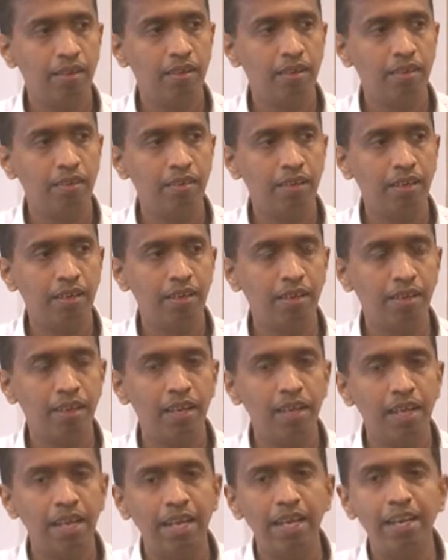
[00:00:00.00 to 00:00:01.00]
right?
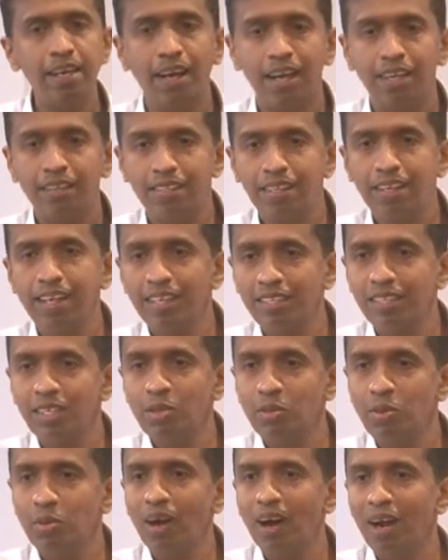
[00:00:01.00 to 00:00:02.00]
In isolation
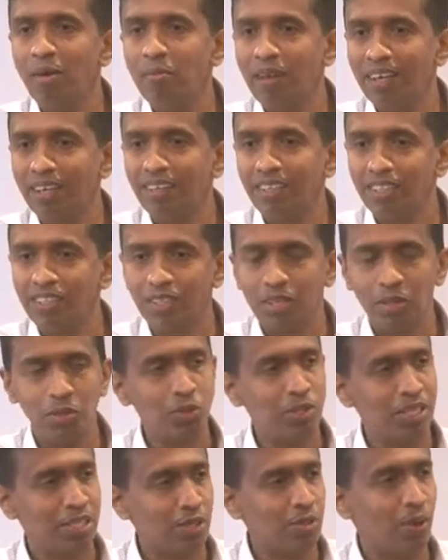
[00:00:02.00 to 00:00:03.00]
you can't make a decision. You
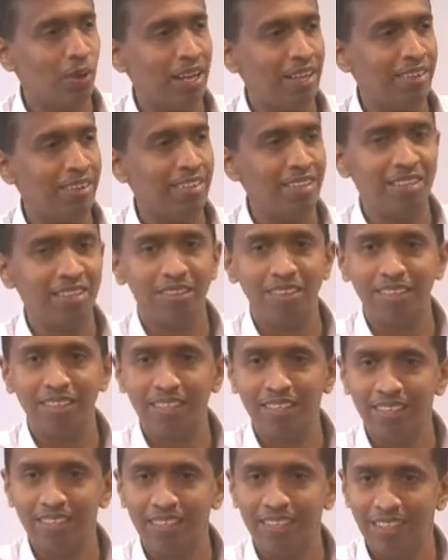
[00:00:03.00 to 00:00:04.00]
just look at
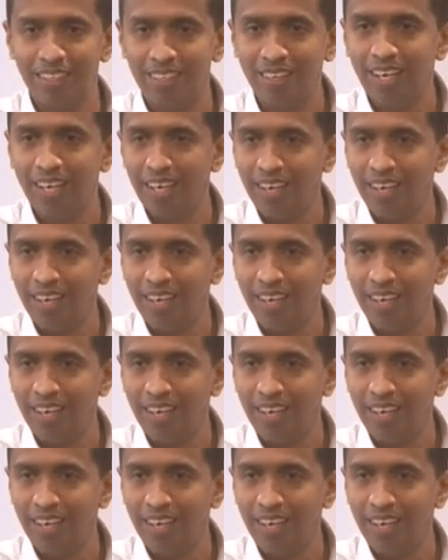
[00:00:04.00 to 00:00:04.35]
the